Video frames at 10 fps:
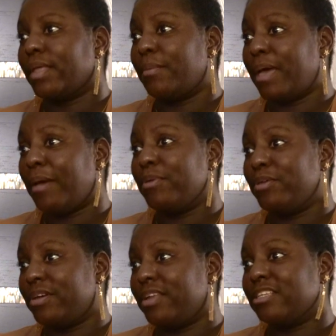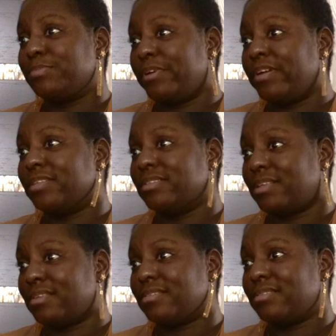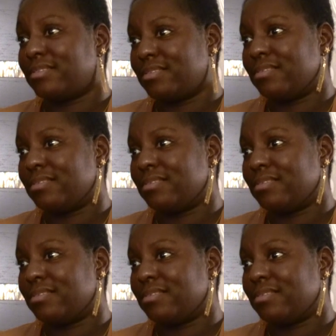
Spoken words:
I'm happy you can experience this.